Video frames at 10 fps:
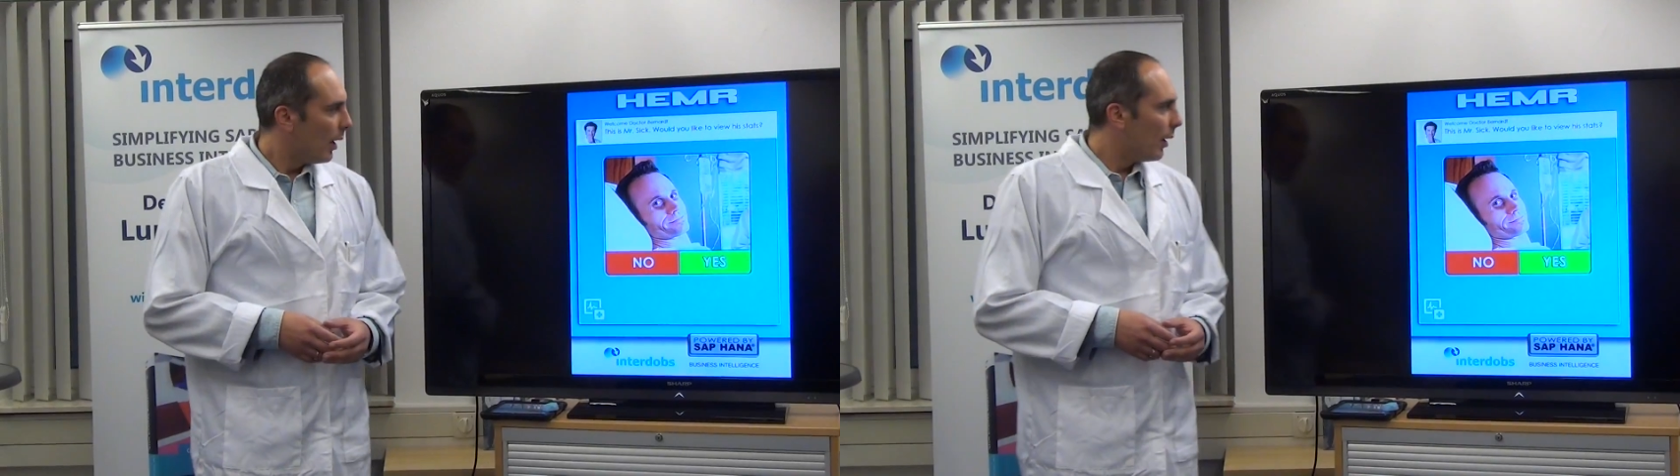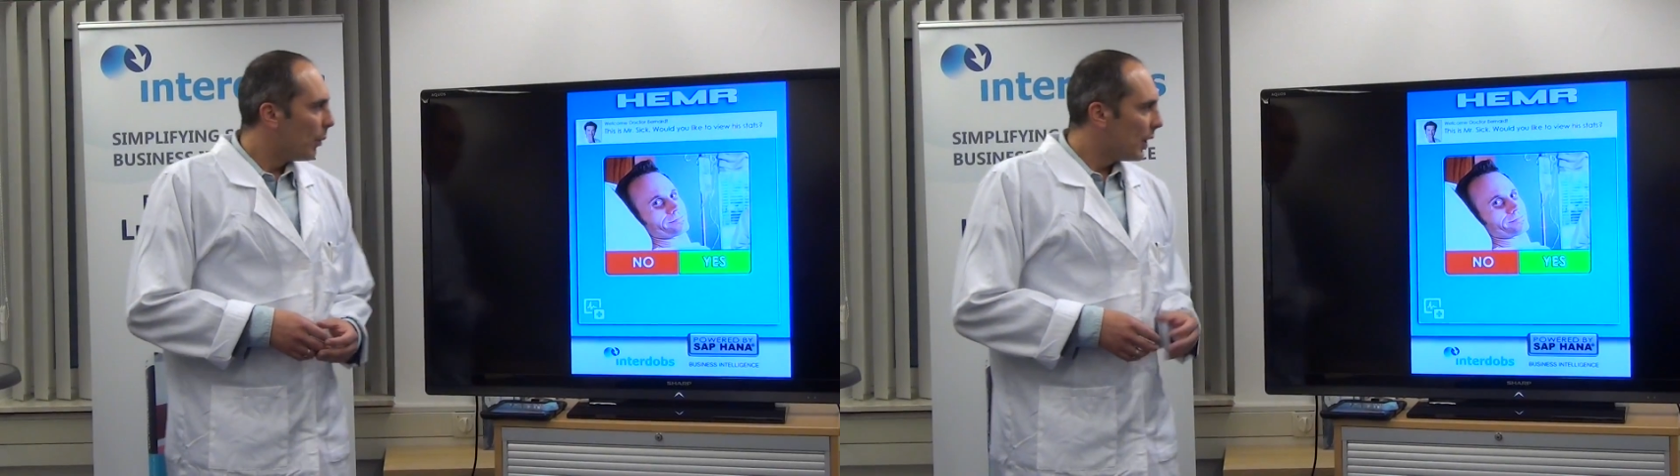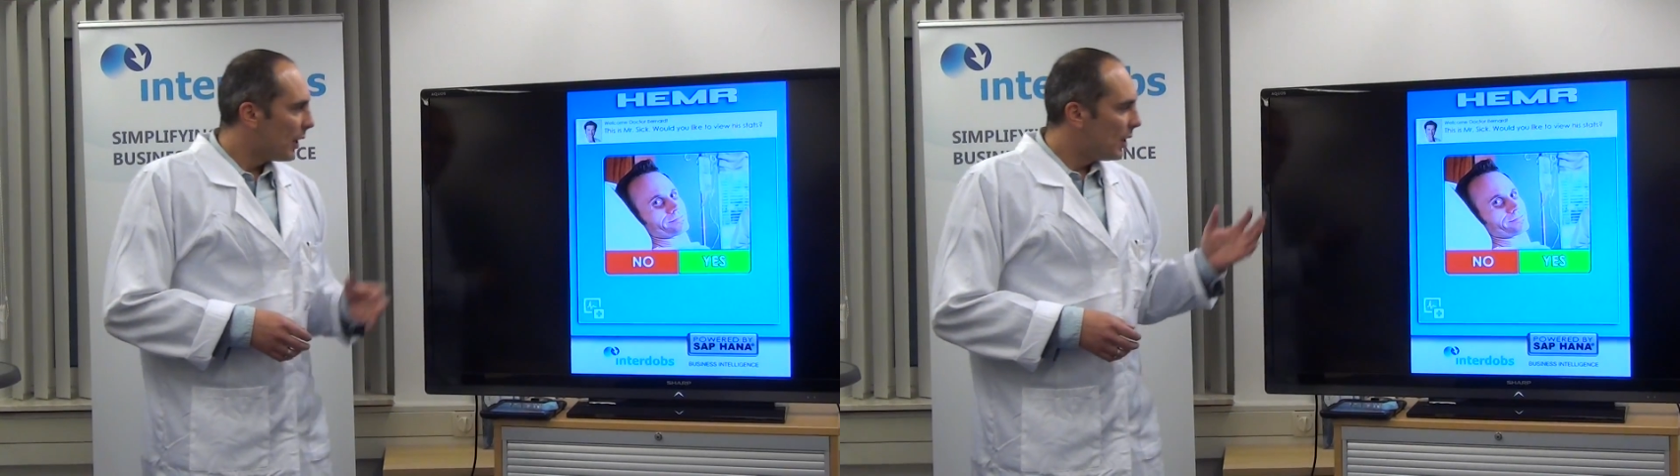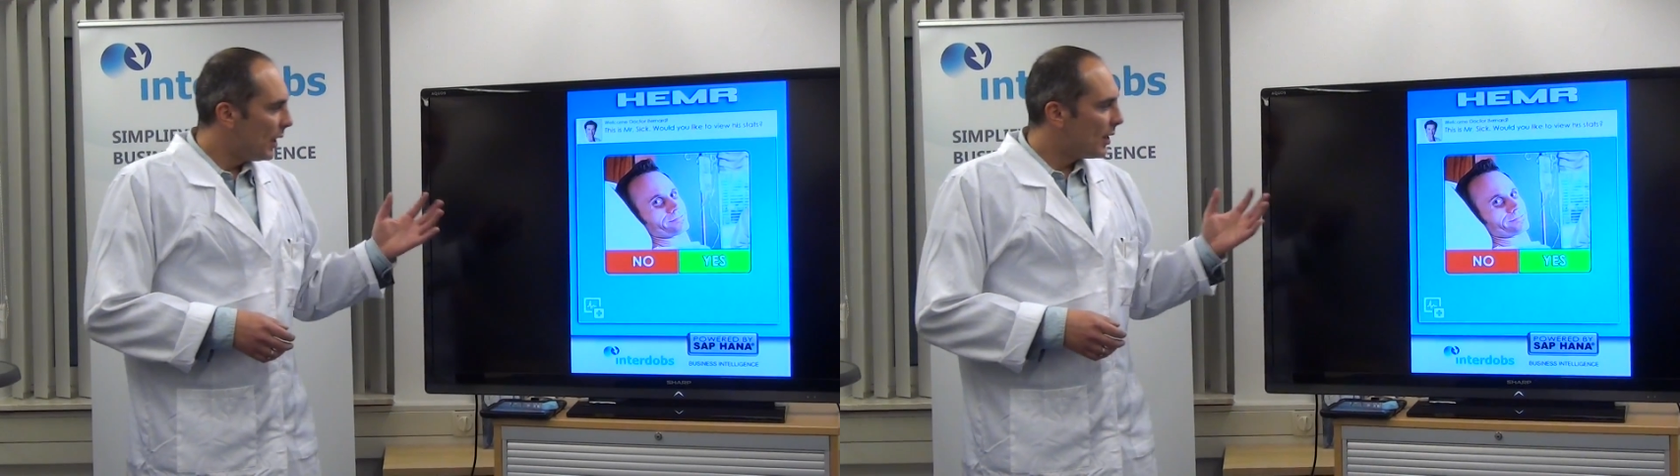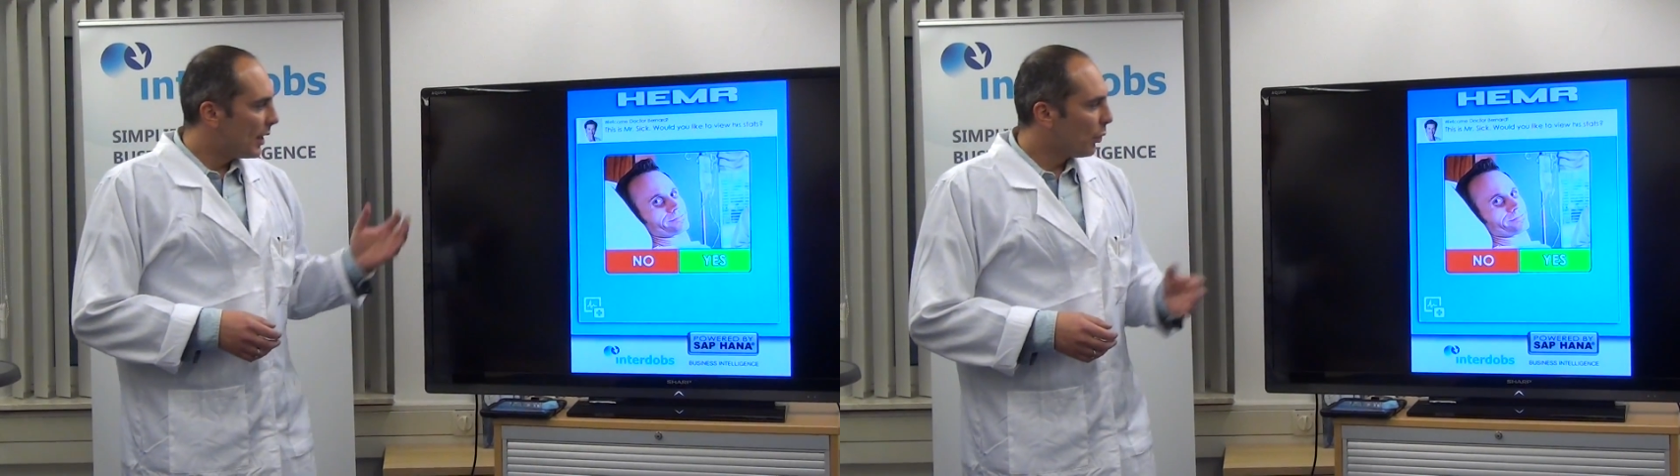Uh, what you
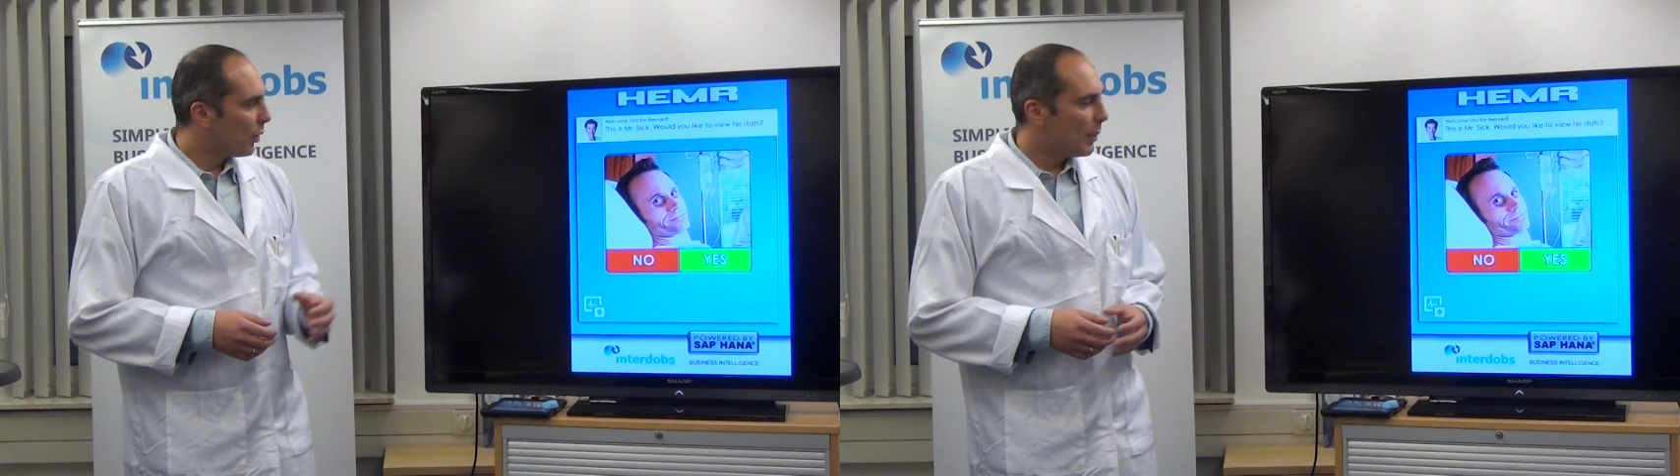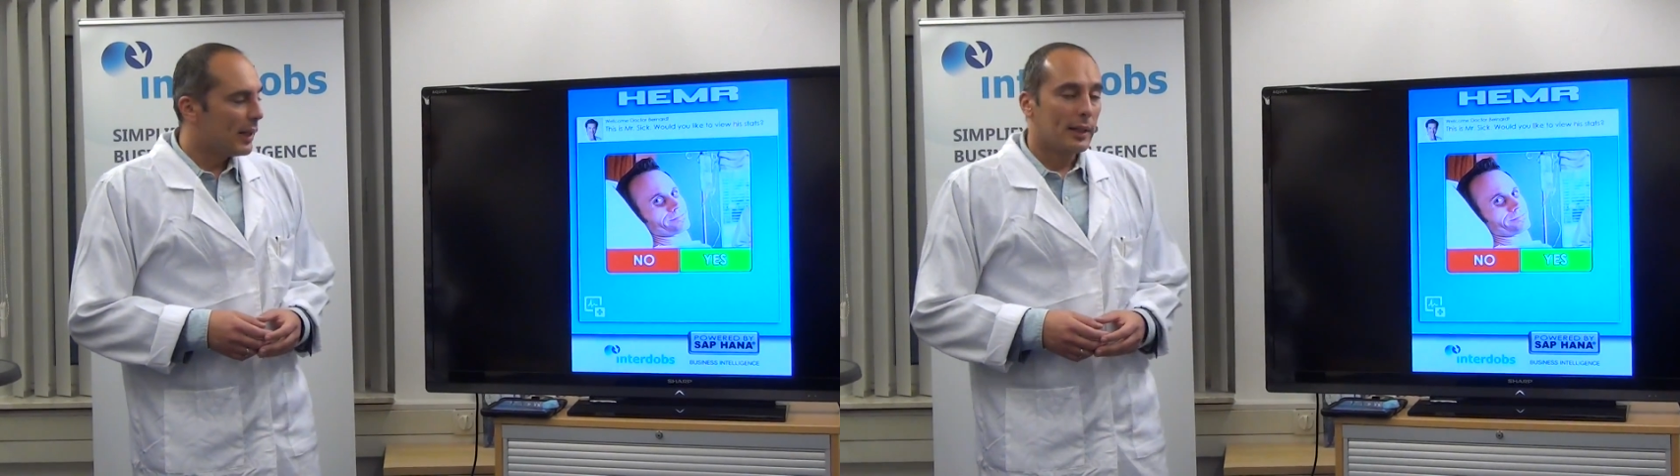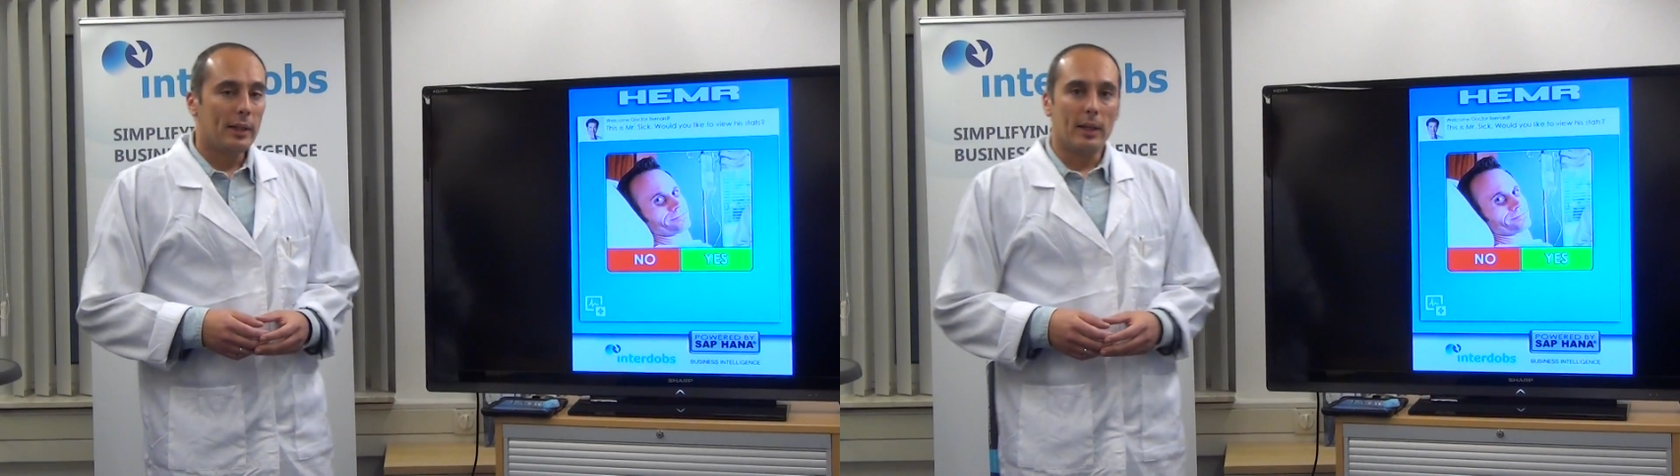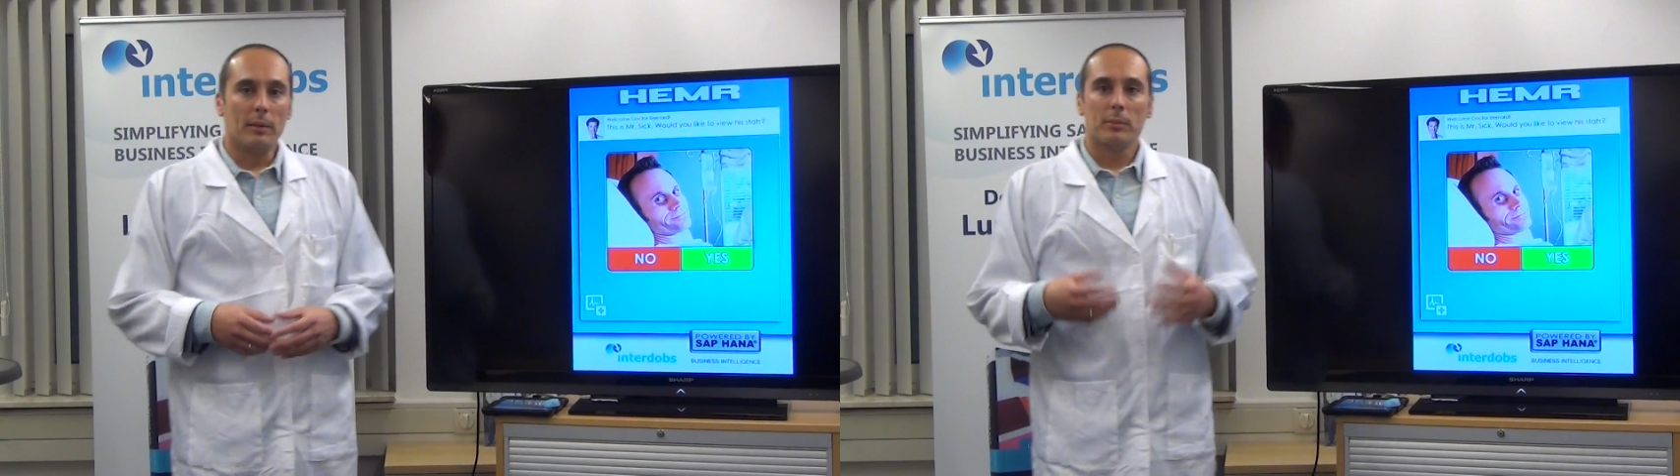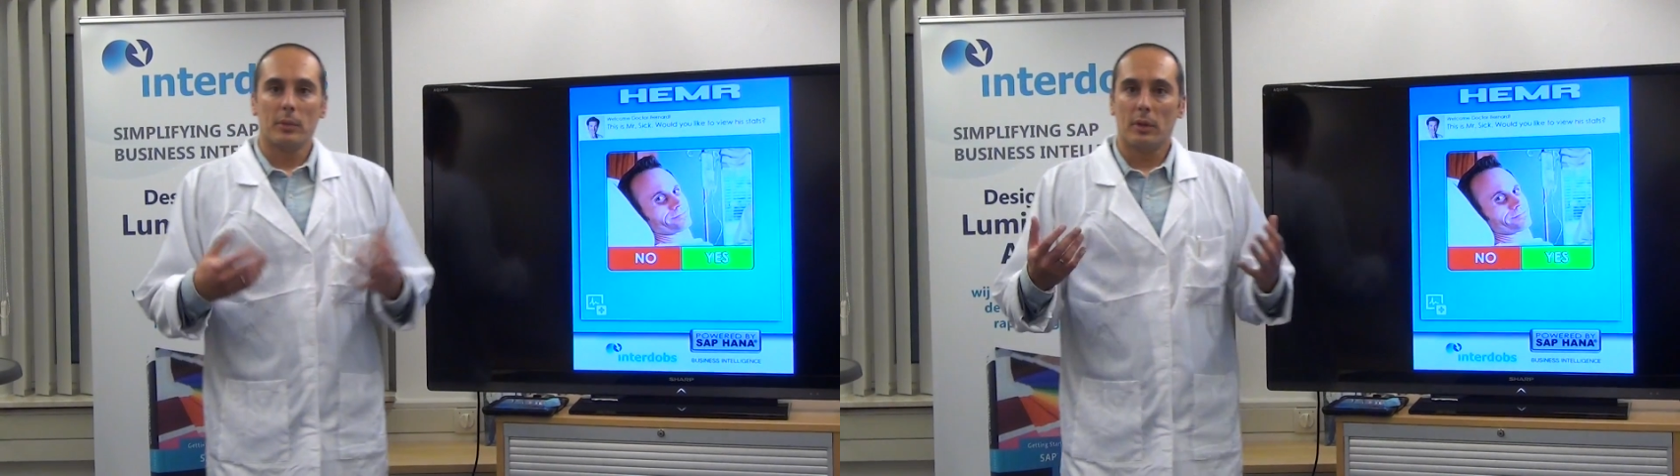see is that automatically